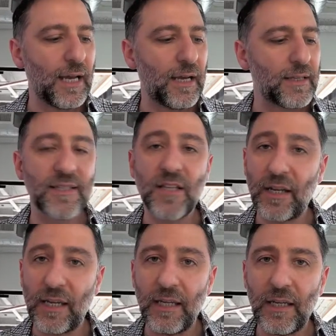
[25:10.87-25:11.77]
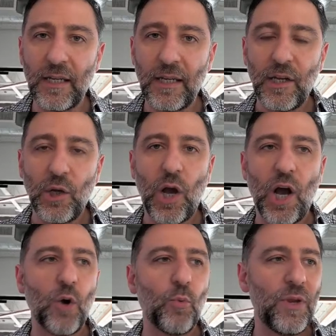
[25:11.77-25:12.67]
study,
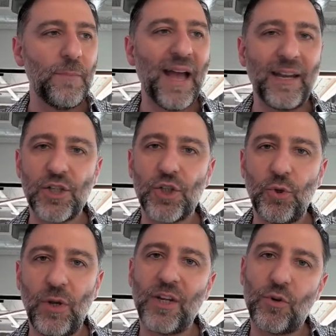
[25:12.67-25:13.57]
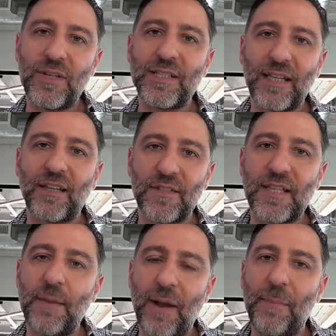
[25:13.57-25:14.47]
we managed to increase length of
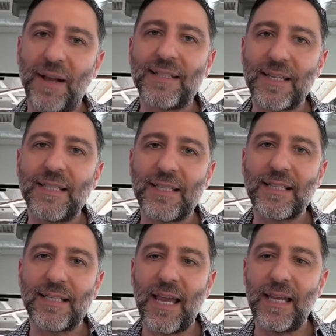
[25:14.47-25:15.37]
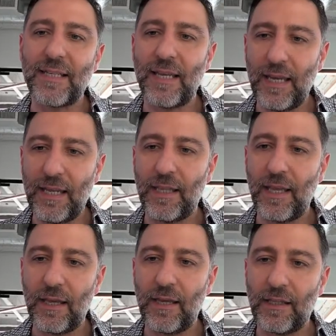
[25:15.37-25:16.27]
stay by about 66 days in
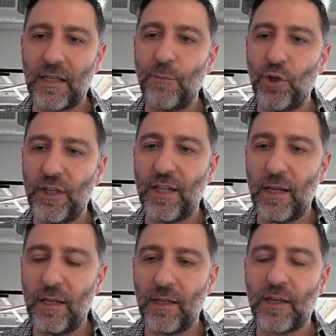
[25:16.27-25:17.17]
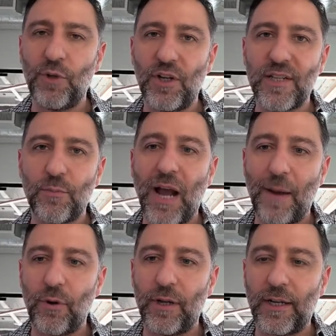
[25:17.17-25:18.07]
the communities that we
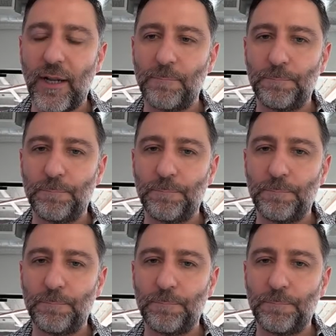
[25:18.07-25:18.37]
operated in.